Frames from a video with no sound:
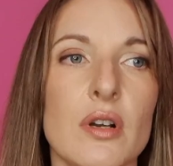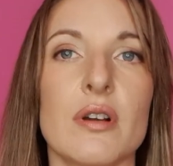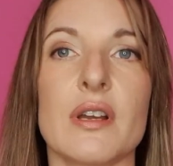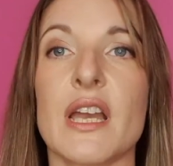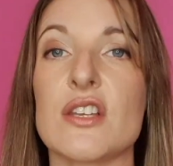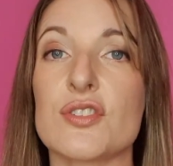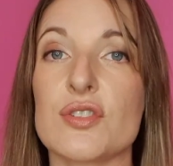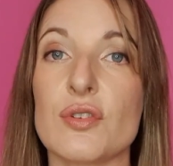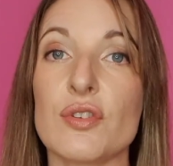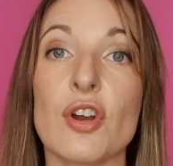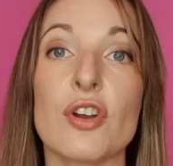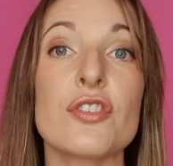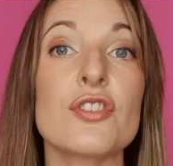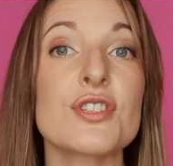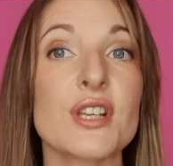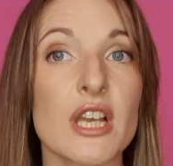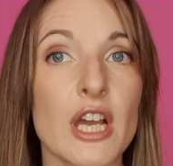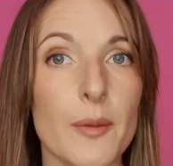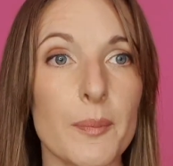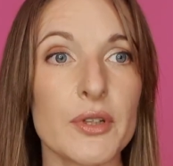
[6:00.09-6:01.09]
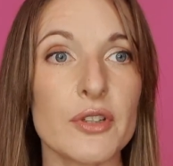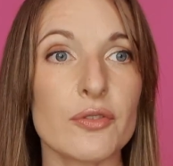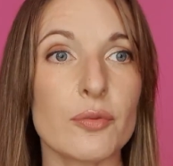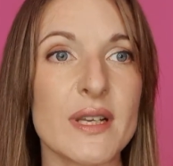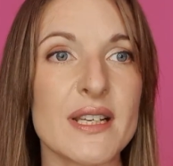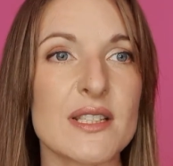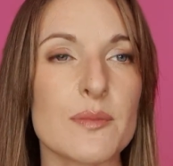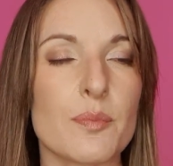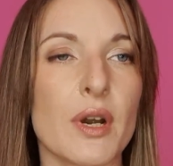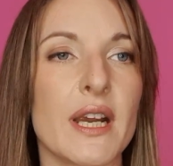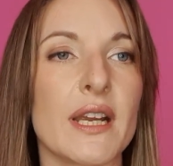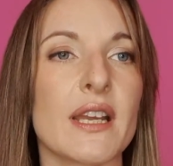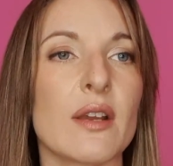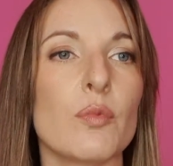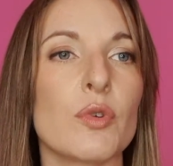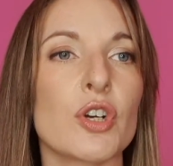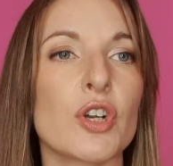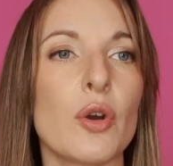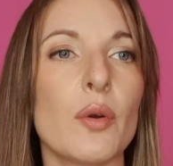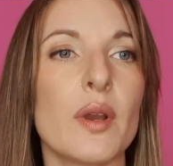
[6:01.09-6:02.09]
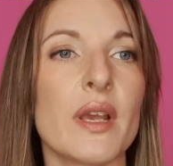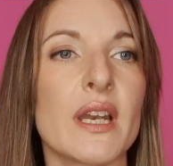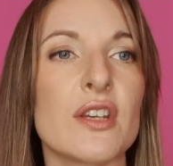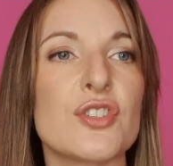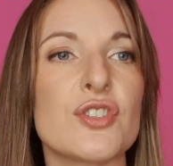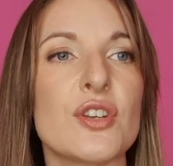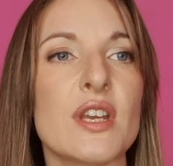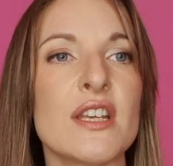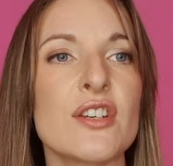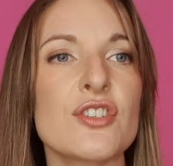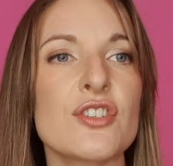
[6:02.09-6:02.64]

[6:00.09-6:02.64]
Okay, so now there's a couple of weeks break and we're going into